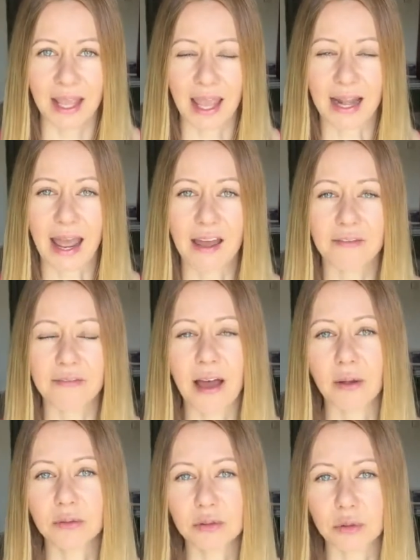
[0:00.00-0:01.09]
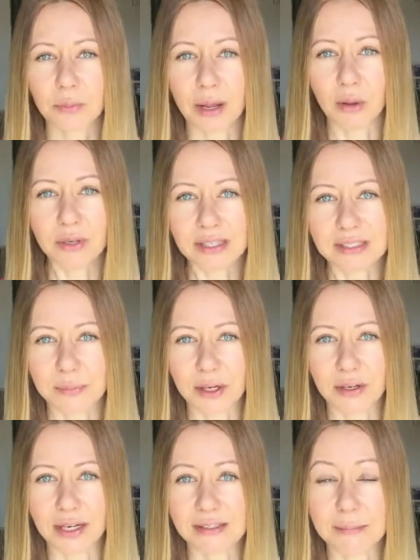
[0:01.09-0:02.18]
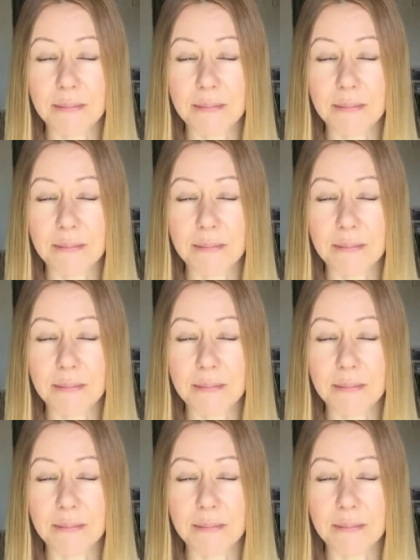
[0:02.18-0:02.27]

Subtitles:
And I have found through my own experience,